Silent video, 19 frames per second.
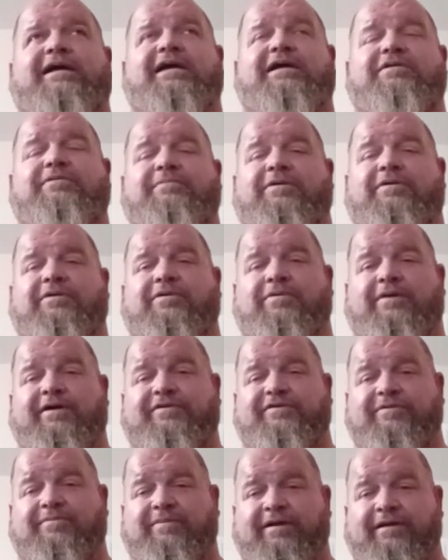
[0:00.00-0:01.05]
I can't remember the
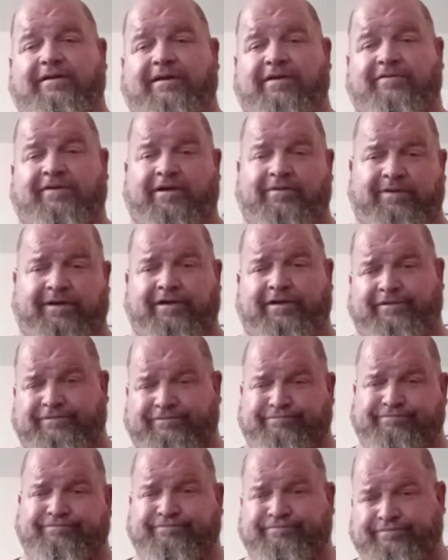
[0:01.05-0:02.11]
question, but he was like,
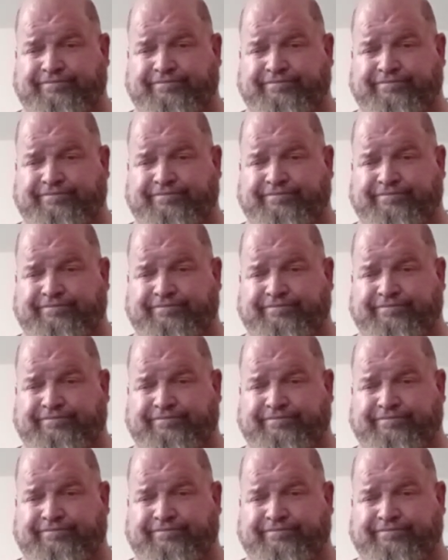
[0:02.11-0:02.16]
well,